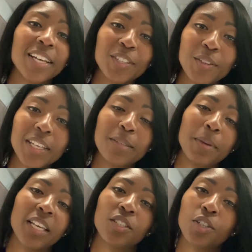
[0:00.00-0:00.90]
I do this
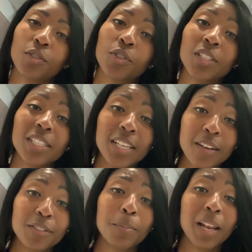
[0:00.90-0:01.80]
because children
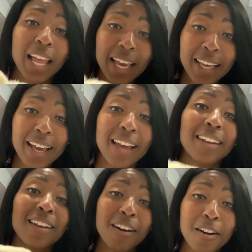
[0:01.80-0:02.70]
deserve to play
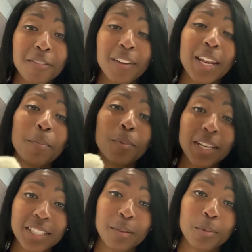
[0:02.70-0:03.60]
and laugh and
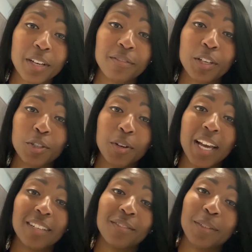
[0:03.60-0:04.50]
embrace the bright future
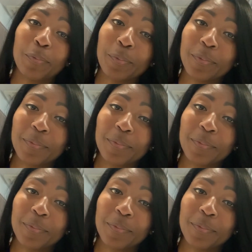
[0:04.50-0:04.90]
ahead of them.